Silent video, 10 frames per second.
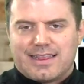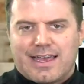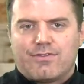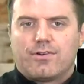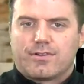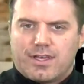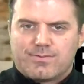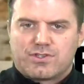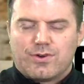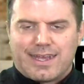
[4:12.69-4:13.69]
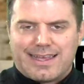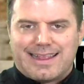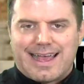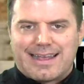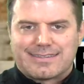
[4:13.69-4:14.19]
level comes to an end
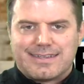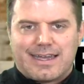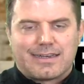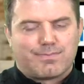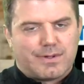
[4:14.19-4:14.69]
last night,